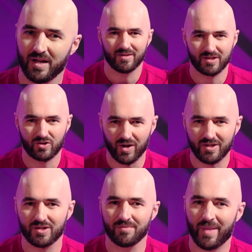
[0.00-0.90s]
The
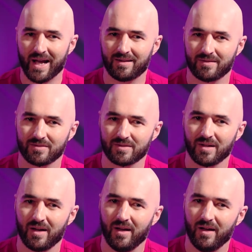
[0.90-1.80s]
structure matters.
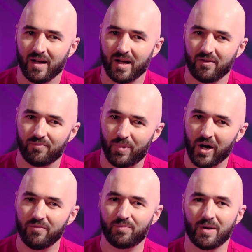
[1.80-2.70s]
If both